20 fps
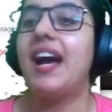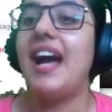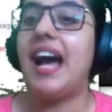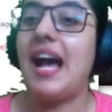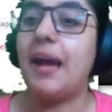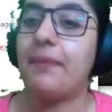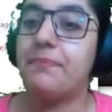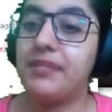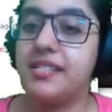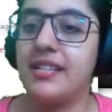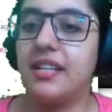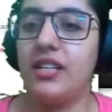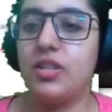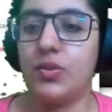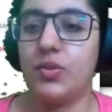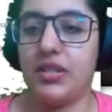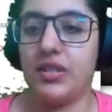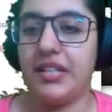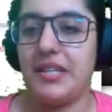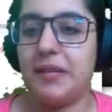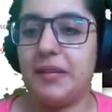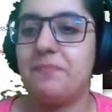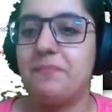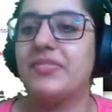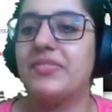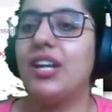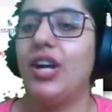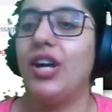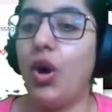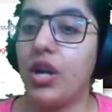Absolutely.
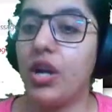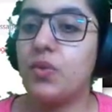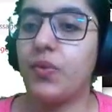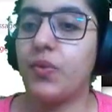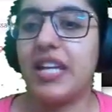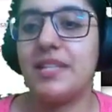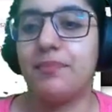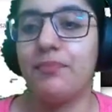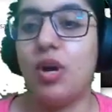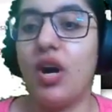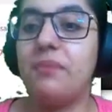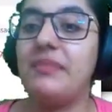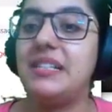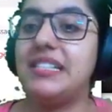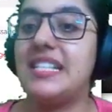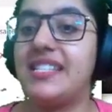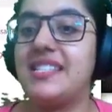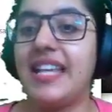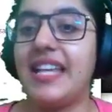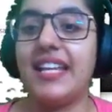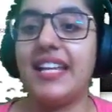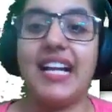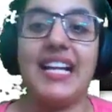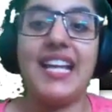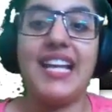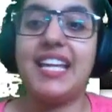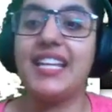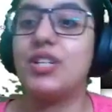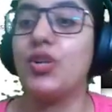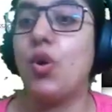All right, Mohammed is saying I
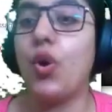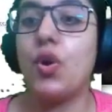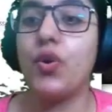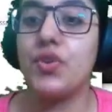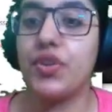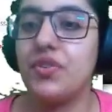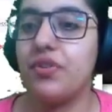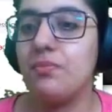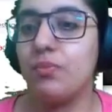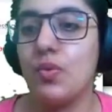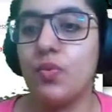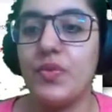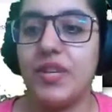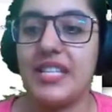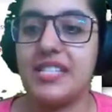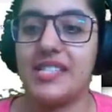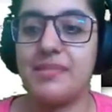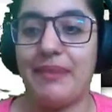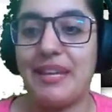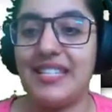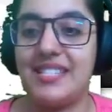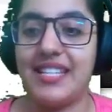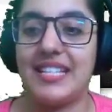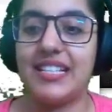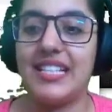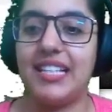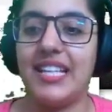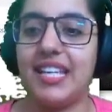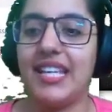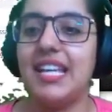like horror movies
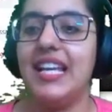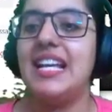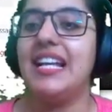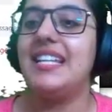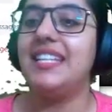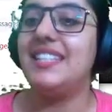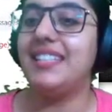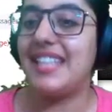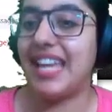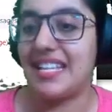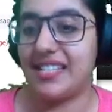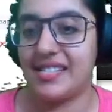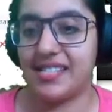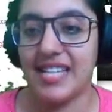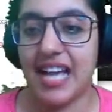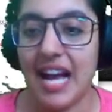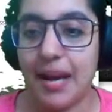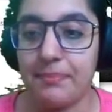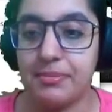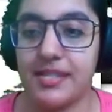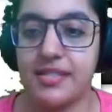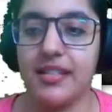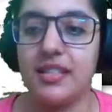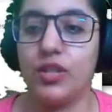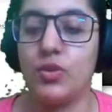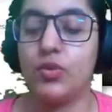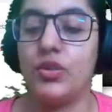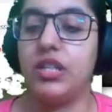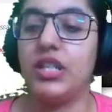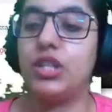basically. Yes,
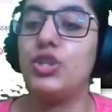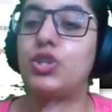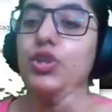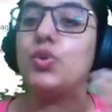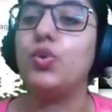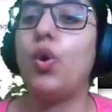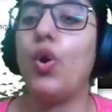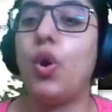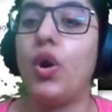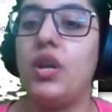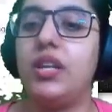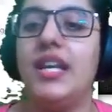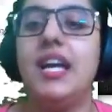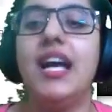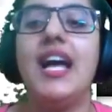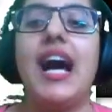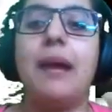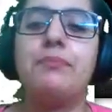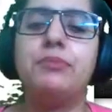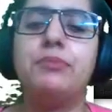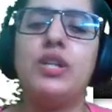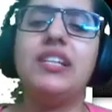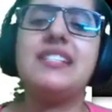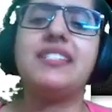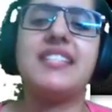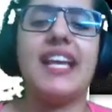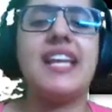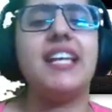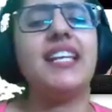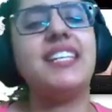absolutely. You all. Abdul is
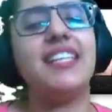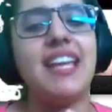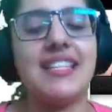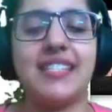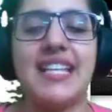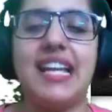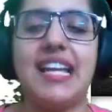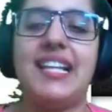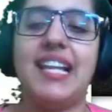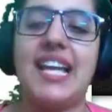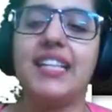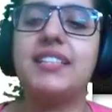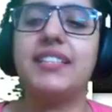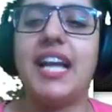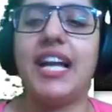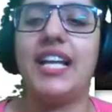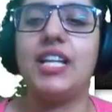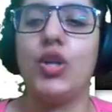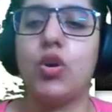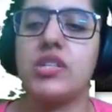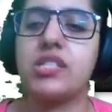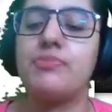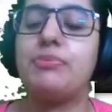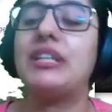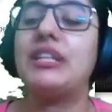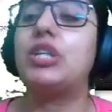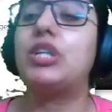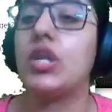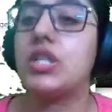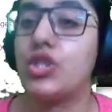saying yes, I like dialogues,
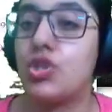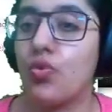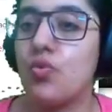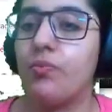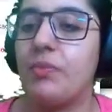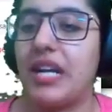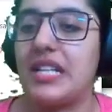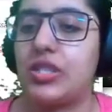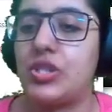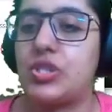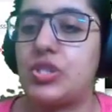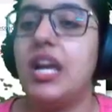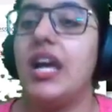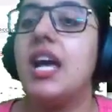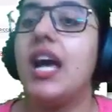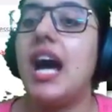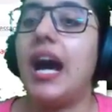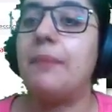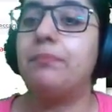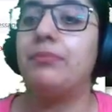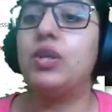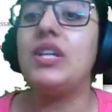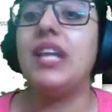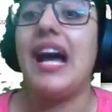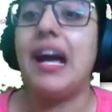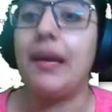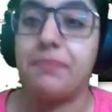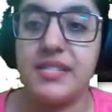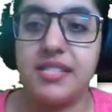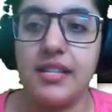but not too much. Abdul,
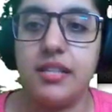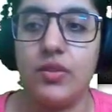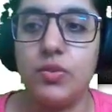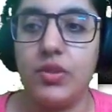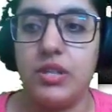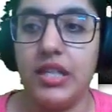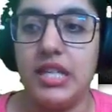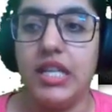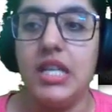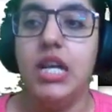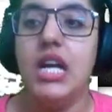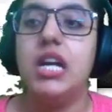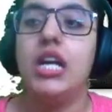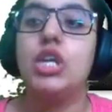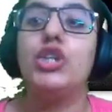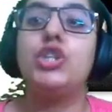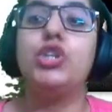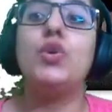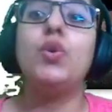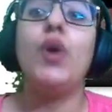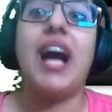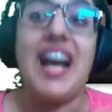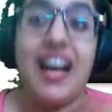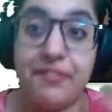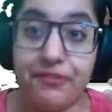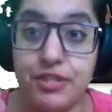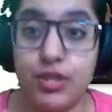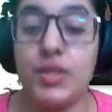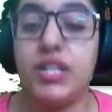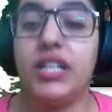absolutely. You have
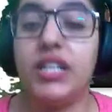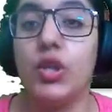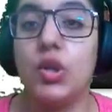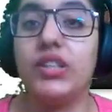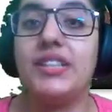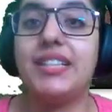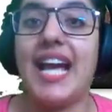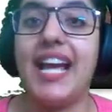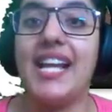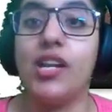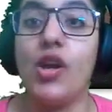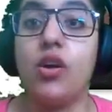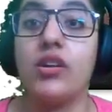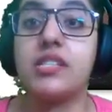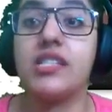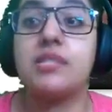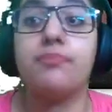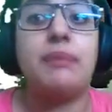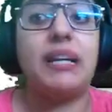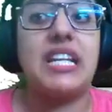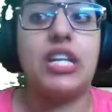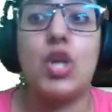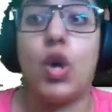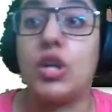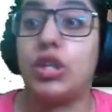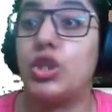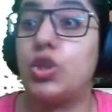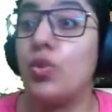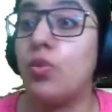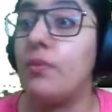to include dialogues, but
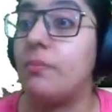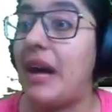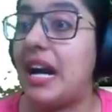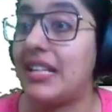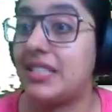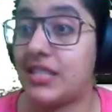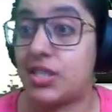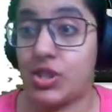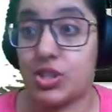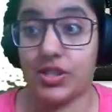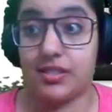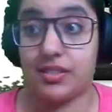not too much.